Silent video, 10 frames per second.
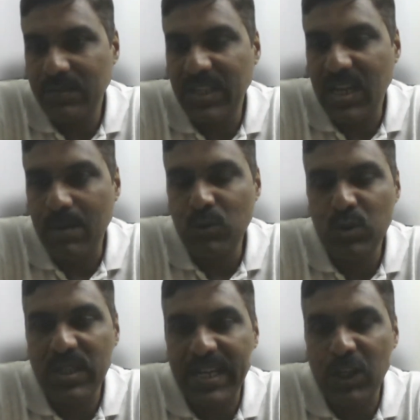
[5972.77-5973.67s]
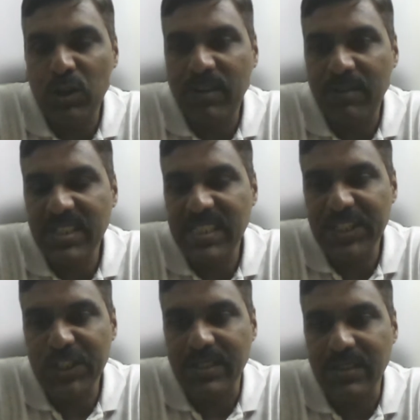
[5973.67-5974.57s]
come to the end of our
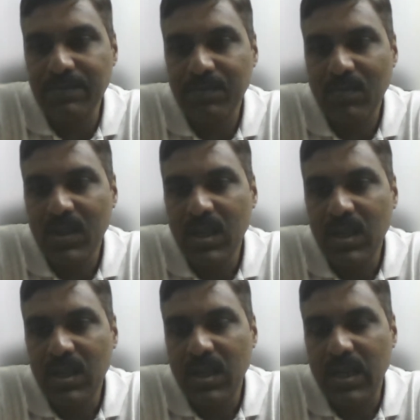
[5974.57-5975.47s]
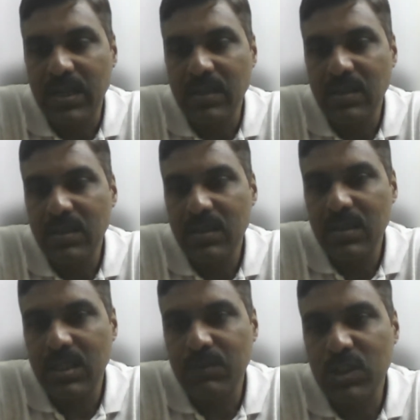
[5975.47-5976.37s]
session, and
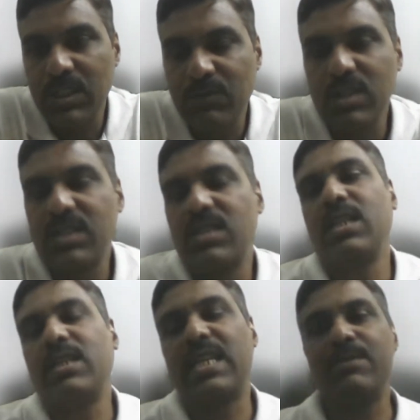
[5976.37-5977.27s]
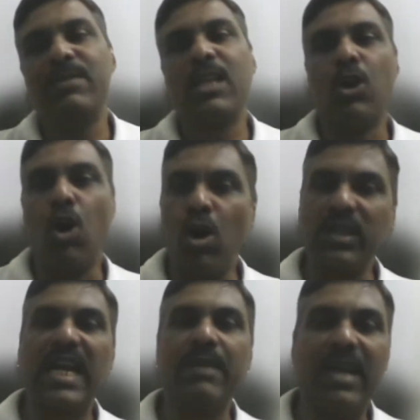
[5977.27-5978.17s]
it has been a long
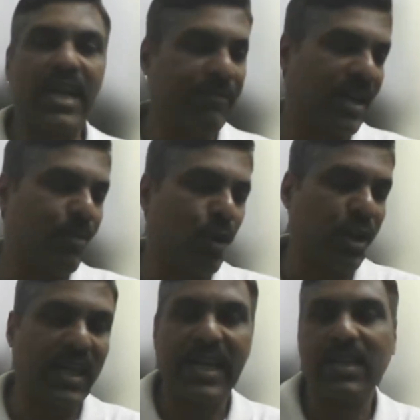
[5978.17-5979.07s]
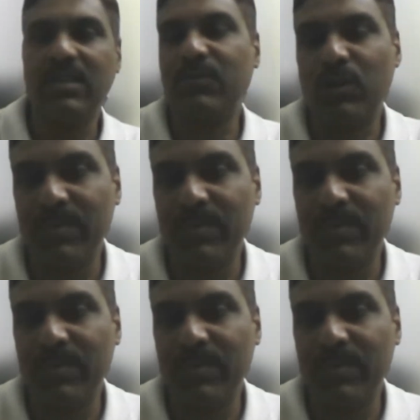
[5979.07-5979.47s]
time I have come online from